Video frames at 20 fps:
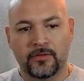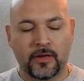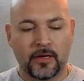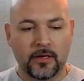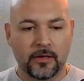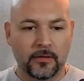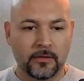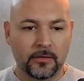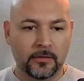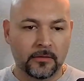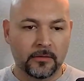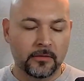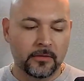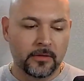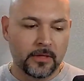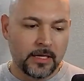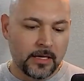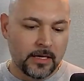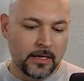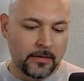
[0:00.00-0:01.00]
So,
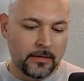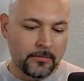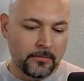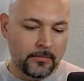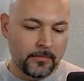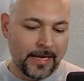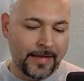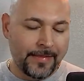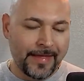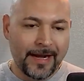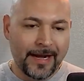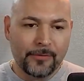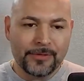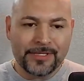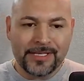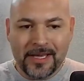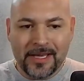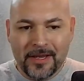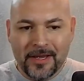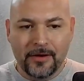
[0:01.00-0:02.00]
and then I
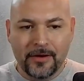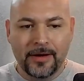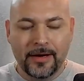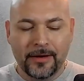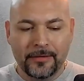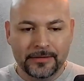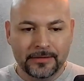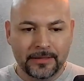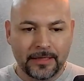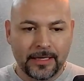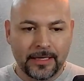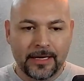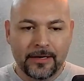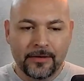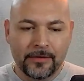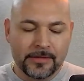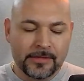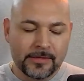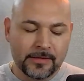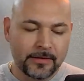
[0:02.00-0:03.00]
was here and I was like, I
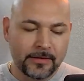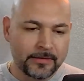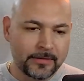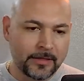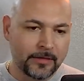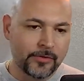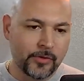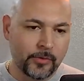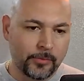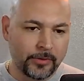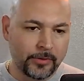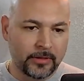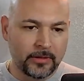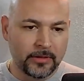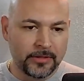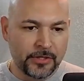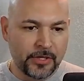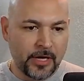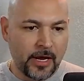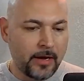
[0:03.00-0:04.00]
know this is going to sound super
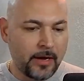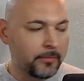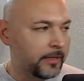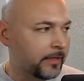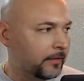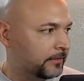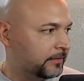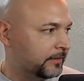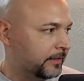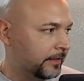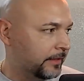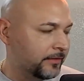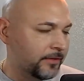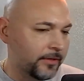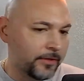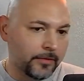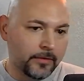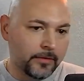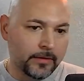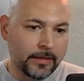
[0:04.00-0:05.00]
cliche, but I was like,
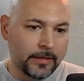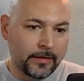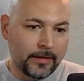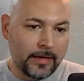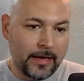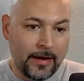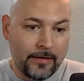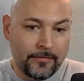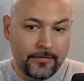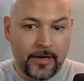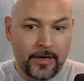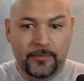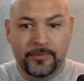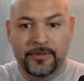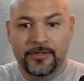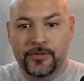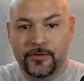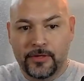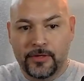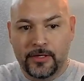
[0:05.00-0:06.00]
dude, like I have an
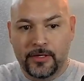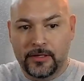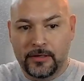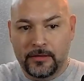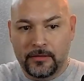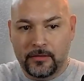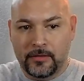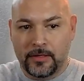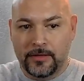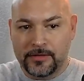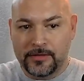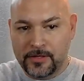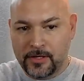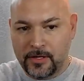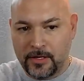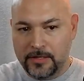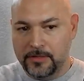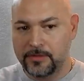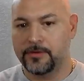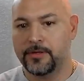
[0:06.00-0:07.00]
opportunity in this
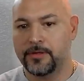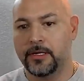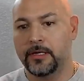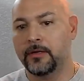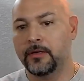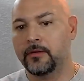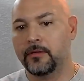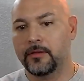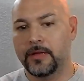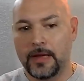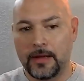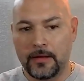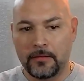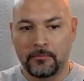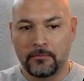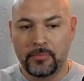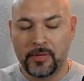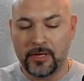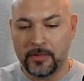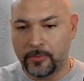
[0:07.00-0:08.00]
country
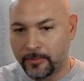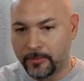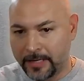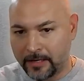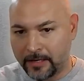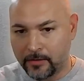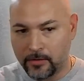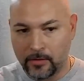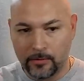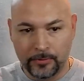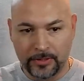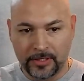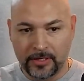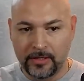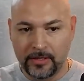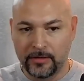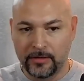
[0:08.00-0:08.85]
that people back home would